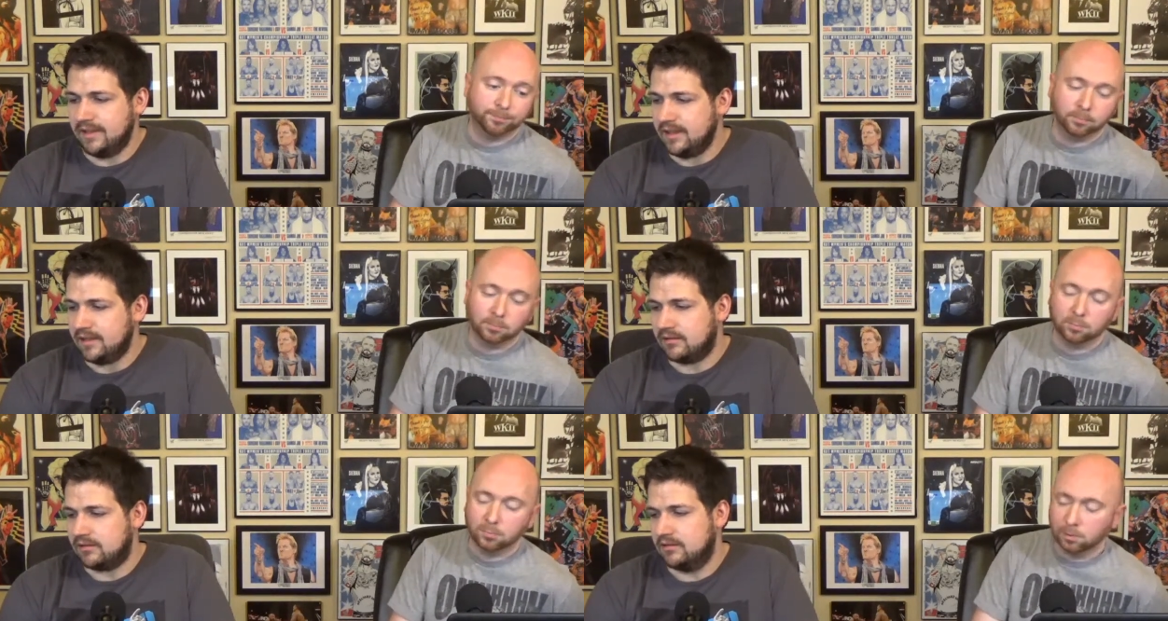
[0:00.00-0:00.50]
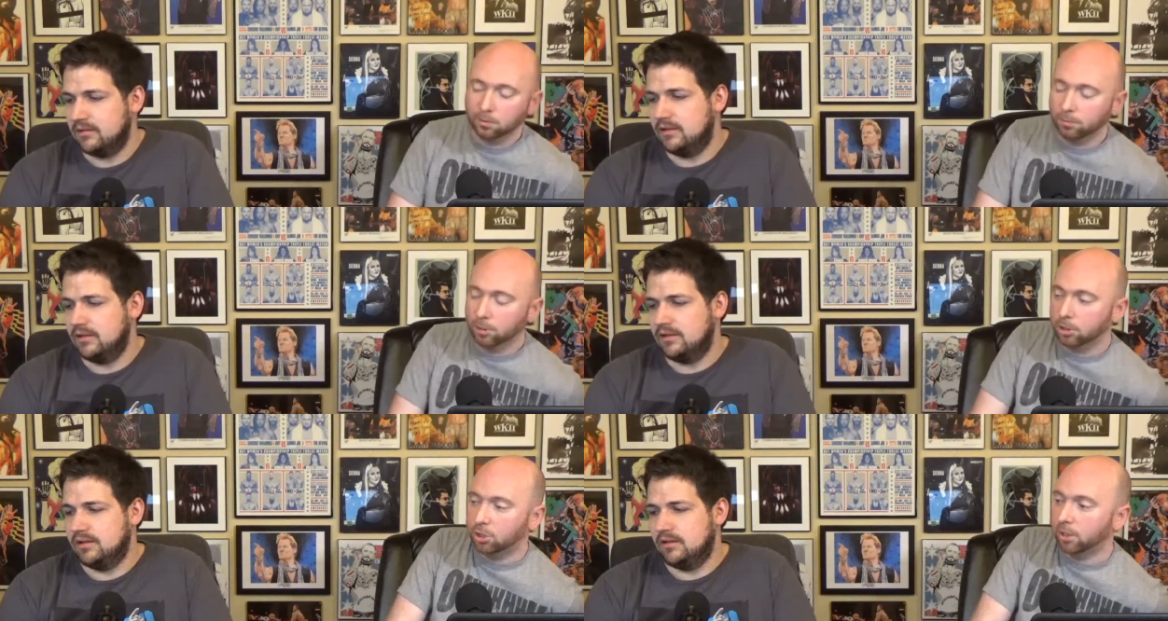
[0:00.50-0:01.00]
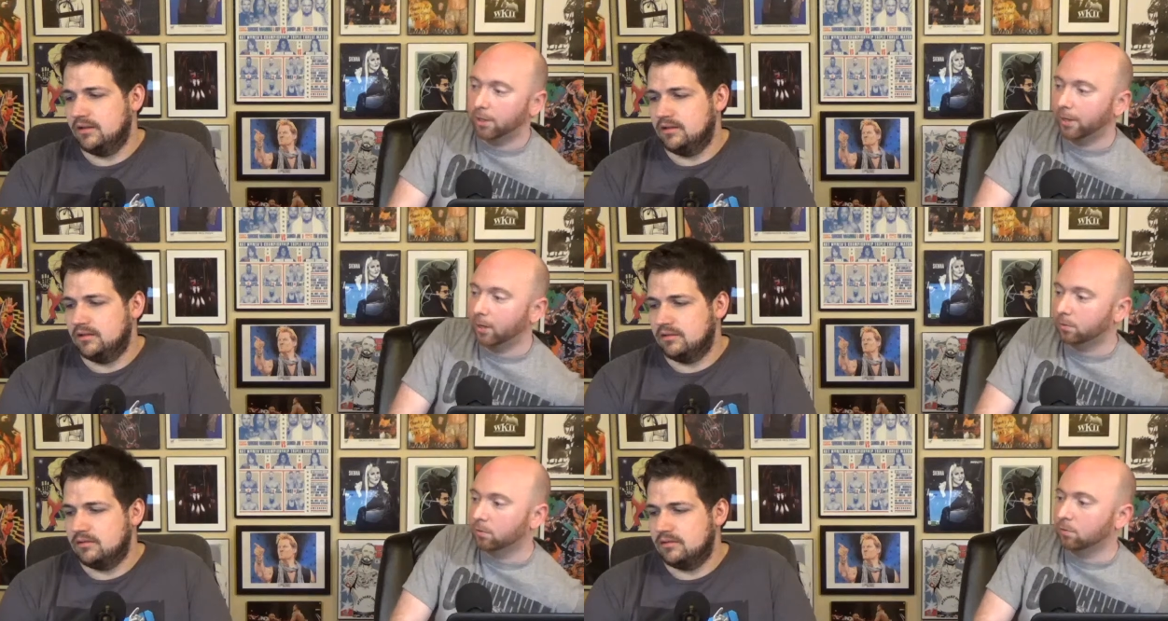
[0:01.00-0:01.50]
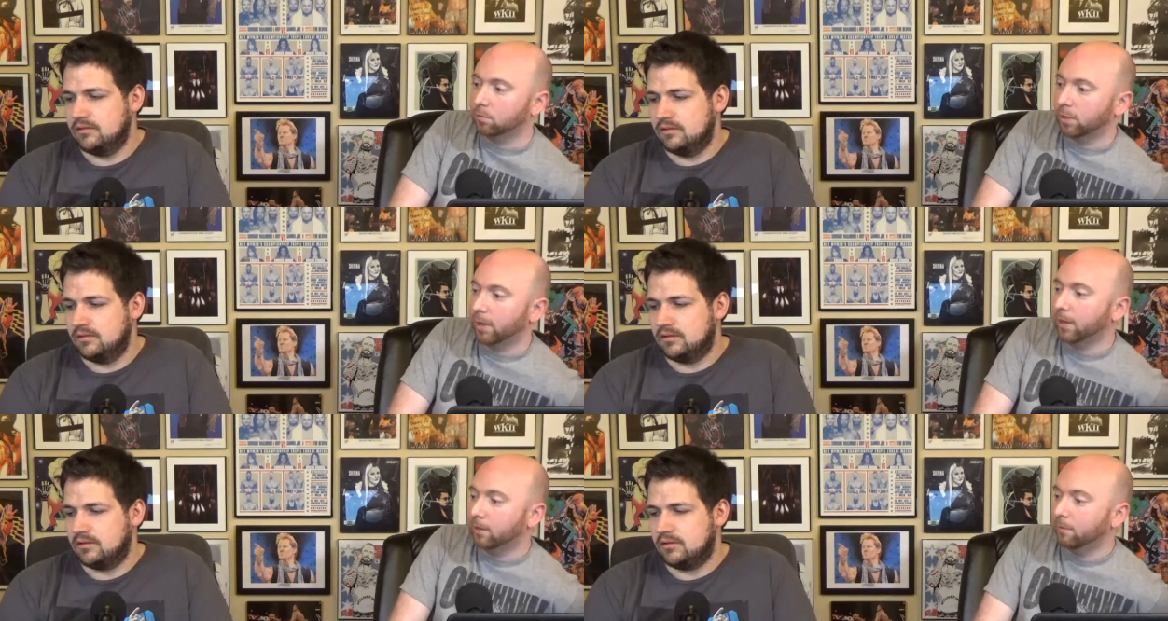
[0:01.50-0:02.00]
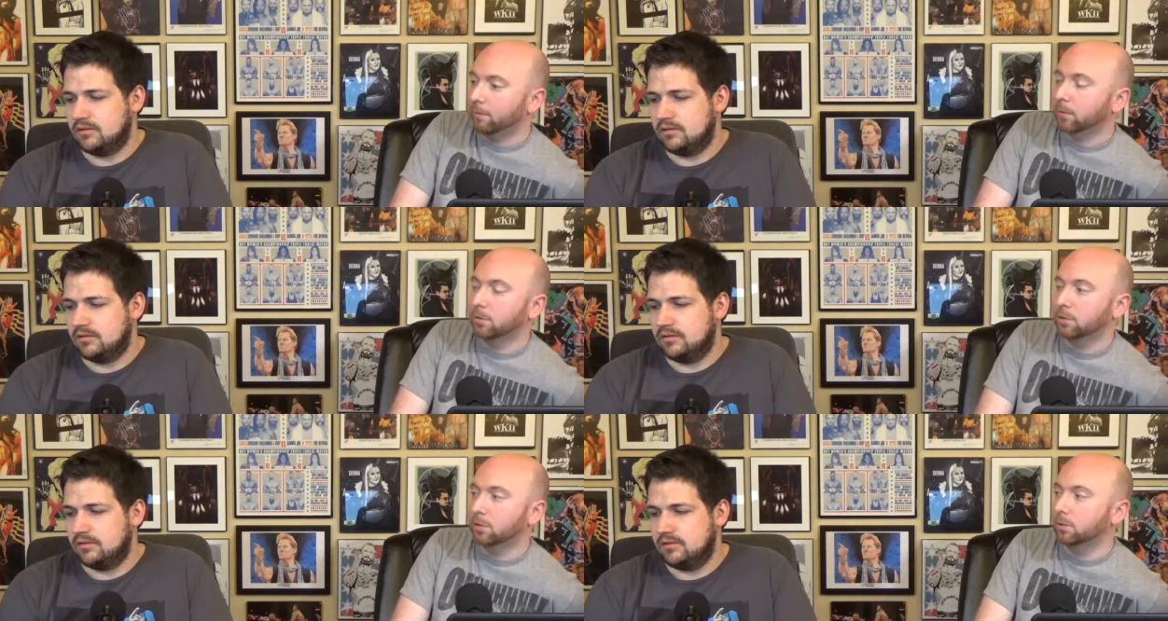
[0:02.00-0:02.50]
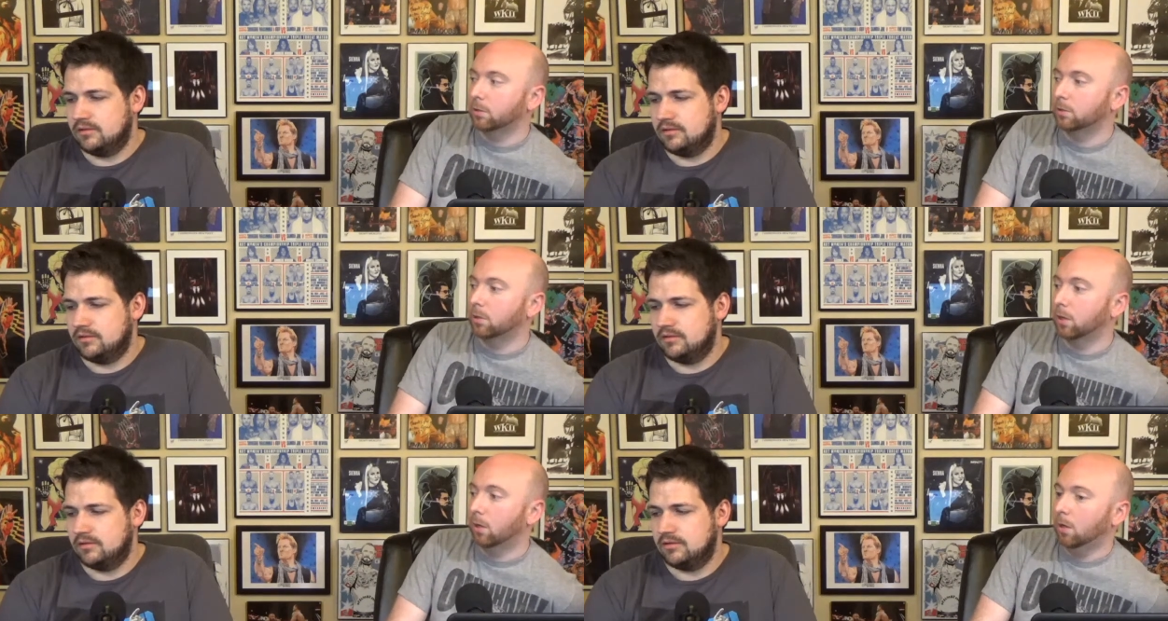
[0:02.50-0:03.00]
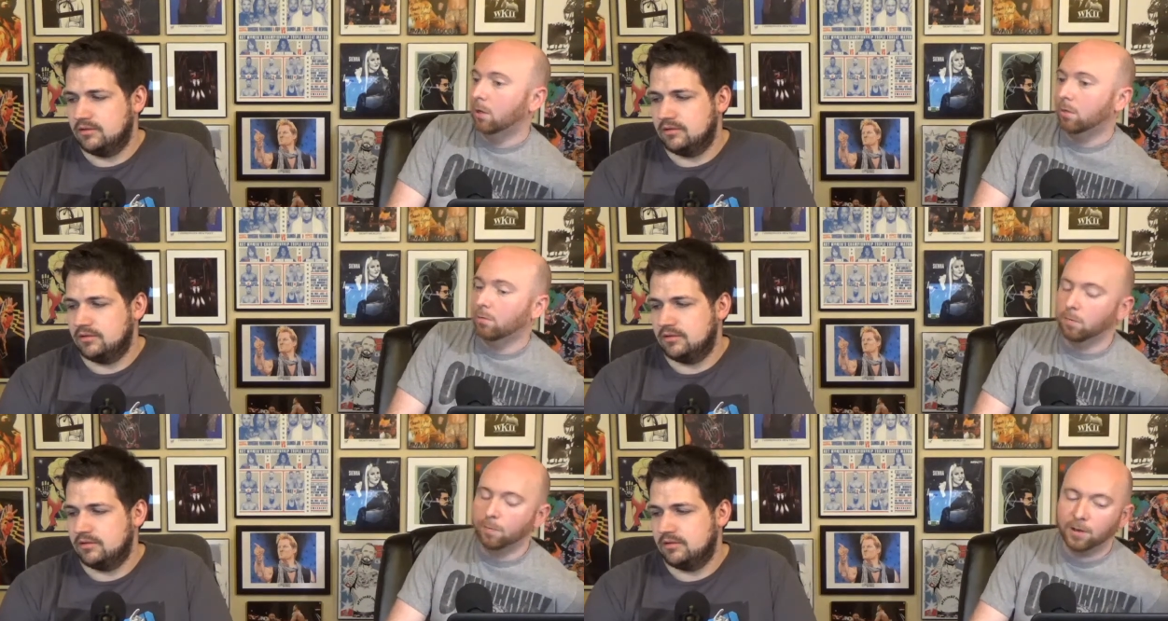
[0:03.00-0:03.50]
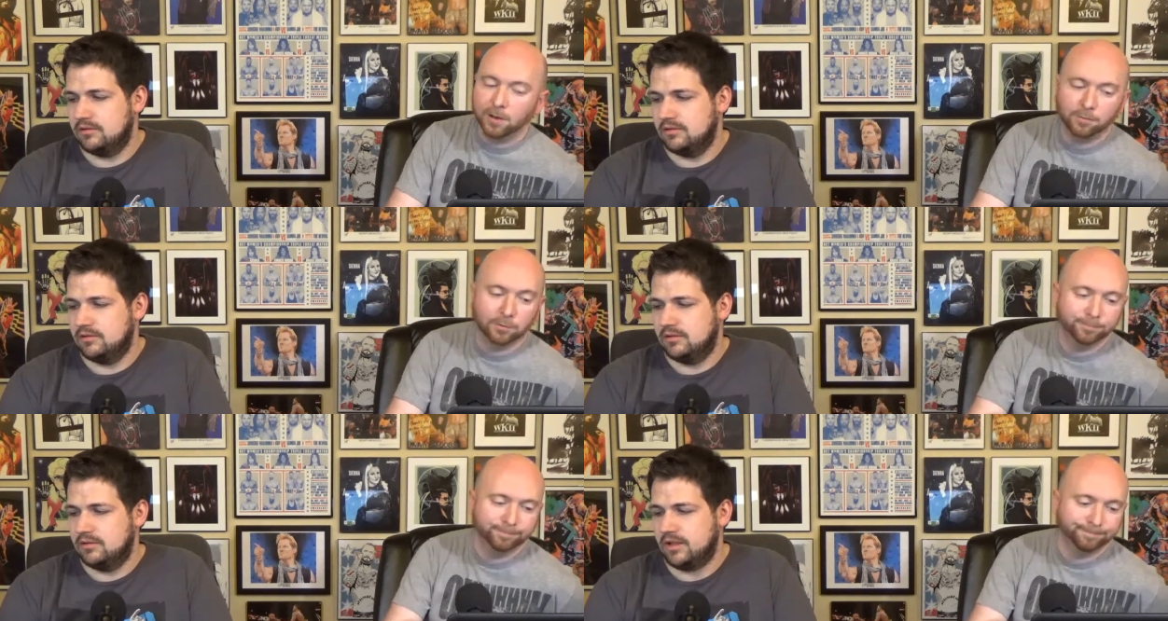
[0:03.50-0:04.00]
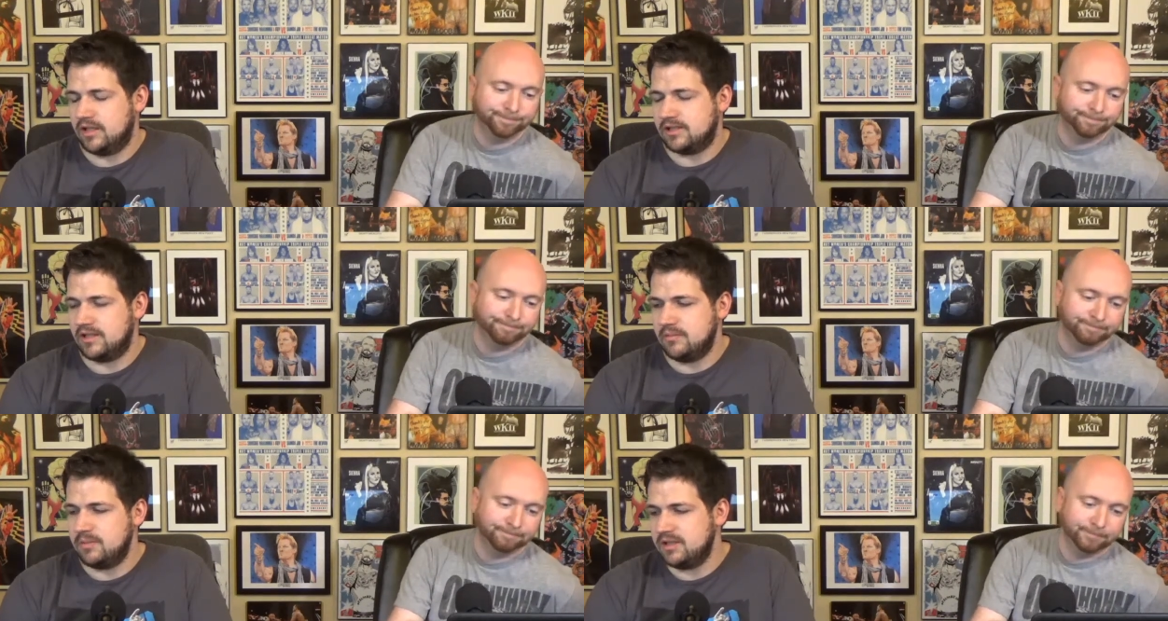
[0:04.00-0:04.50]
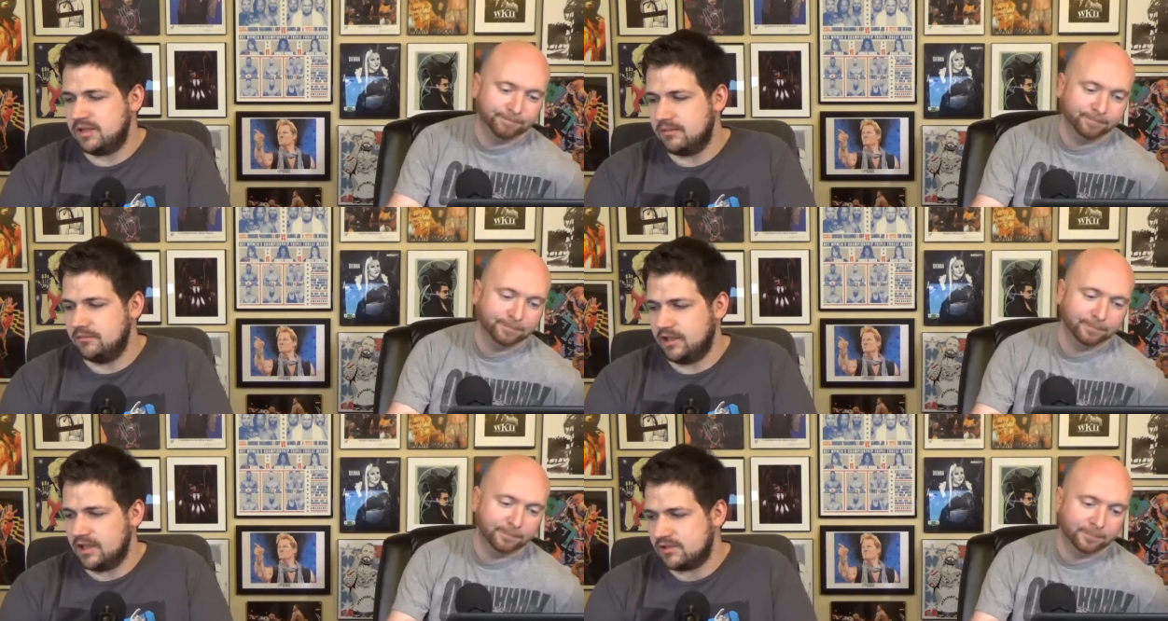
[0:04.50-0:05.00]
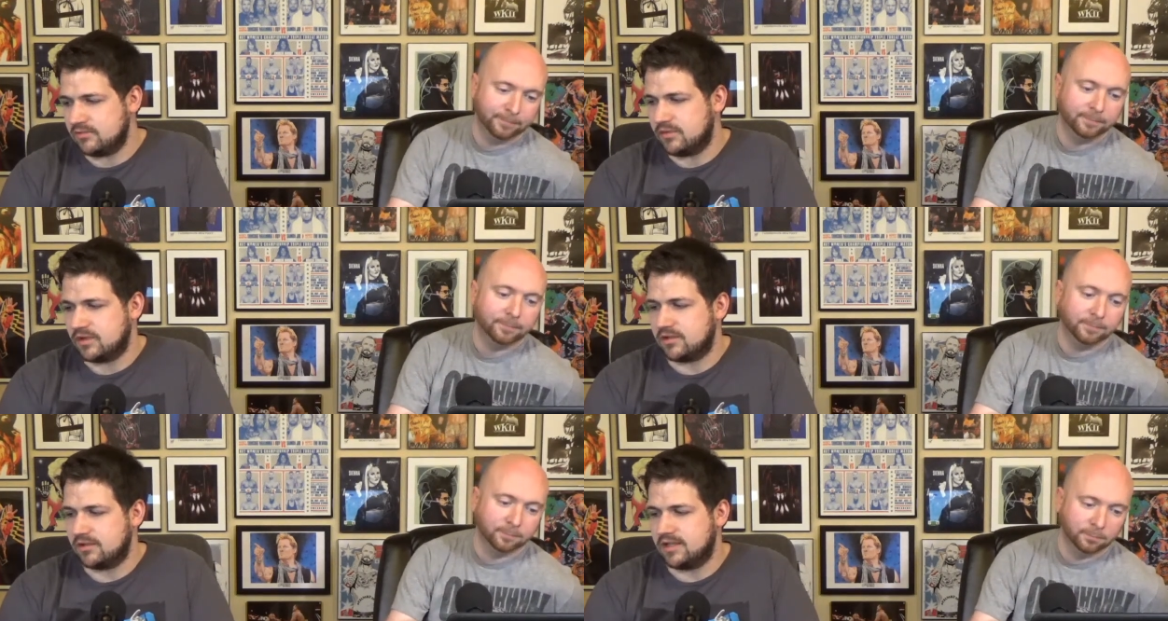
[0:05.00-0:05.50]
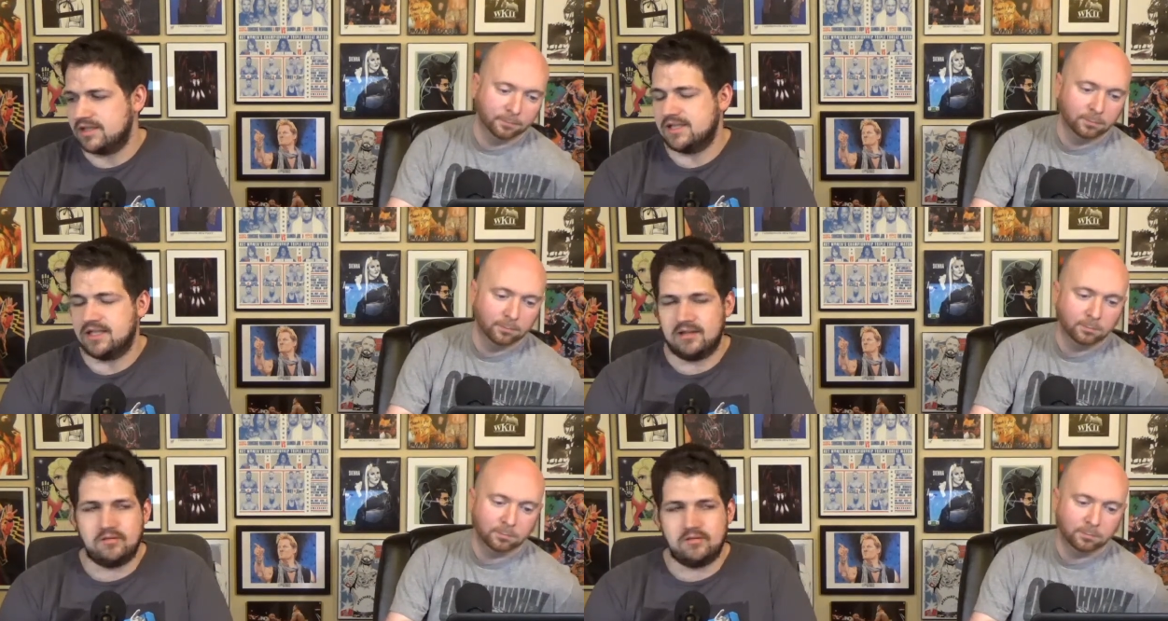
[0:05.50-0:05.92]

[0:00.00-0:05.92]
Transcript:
Speaker 1: did. Ricochet and Aleister Black versus the Revival.
Speaker 2: Yes, they beat them last week, so mm-hmm. I guess mm-hmm. that